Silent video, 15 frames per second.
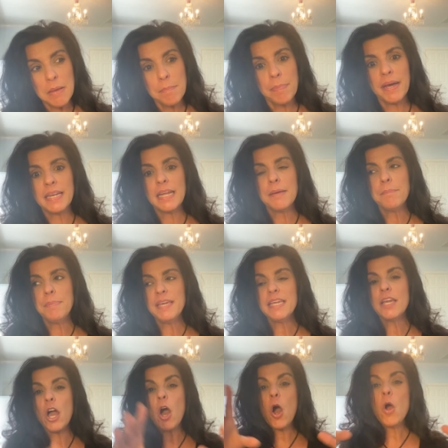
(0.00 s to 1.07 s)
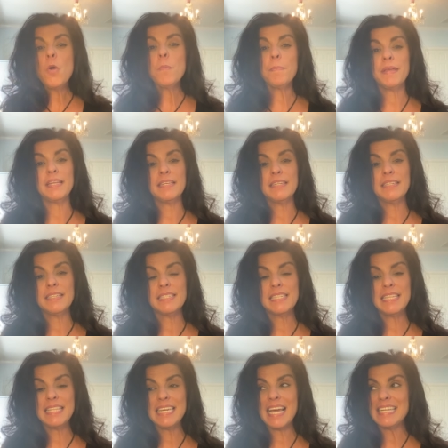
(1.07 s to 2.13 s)
But being open
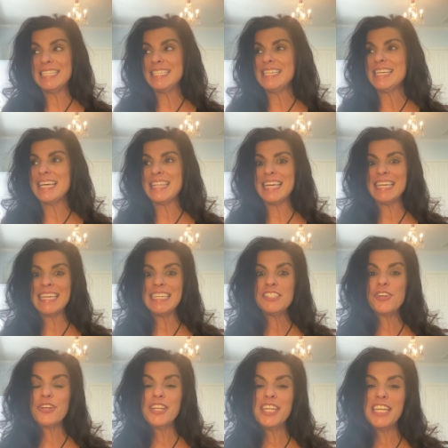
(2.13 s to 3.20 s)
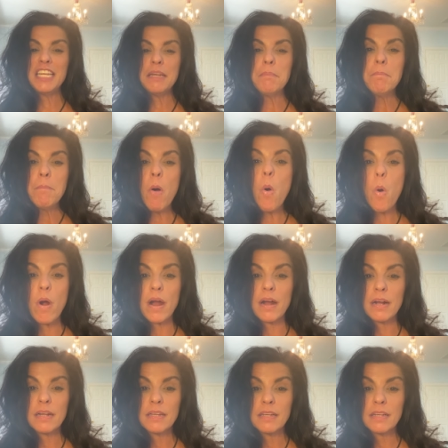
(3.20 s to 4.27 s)
to the idea that kids are gonna need
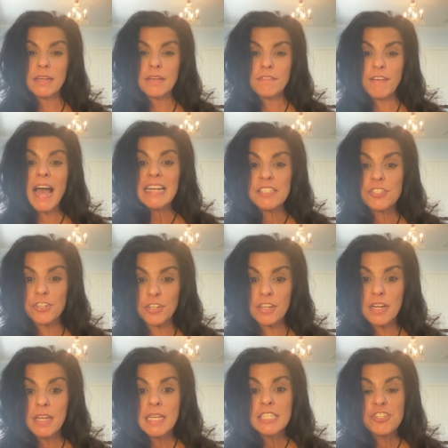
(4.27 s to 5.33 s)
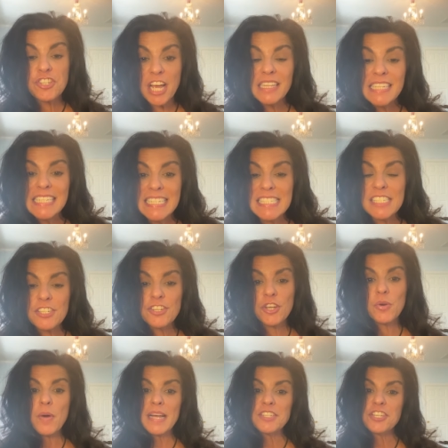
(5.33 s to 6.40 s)
more, faster. Shelley needs to know
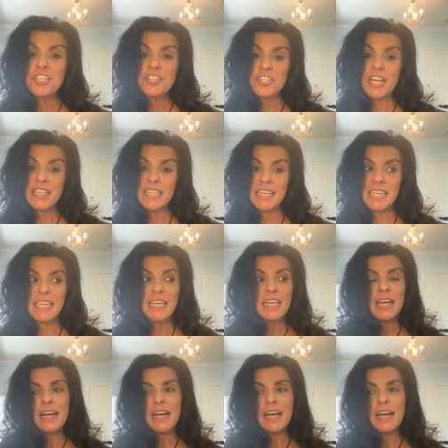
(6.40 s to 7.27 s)
why she's Shelley.